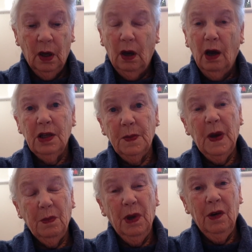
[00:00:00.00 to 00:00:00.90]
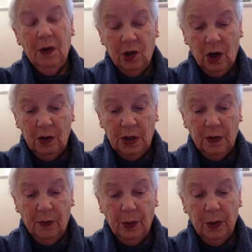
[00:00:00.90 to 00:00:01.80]
I expect Mary and
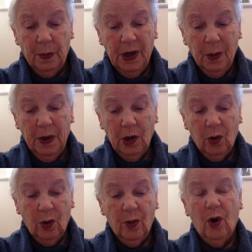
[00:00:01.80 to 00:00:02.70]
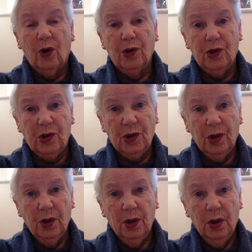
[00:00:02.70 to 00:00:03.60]
Joseph would have been a bit cross.
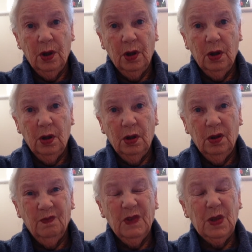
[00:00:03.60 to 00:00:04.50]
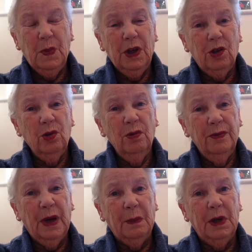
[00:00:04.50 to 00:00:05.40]
And I expect your
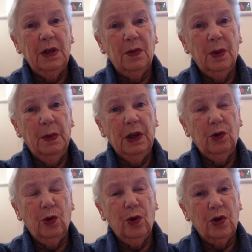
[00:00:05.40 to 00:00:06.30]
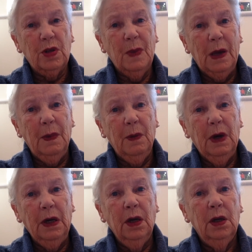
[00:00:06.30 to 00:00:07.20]
families were a bit cross maybe
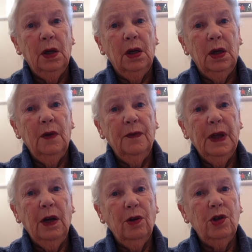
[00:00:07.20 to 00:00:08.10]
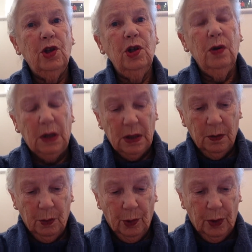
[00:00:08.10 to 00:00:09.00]
if they lost you at
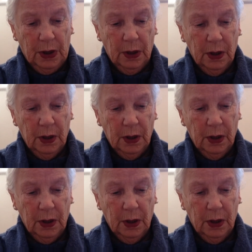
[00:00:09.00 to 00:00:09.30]
some point.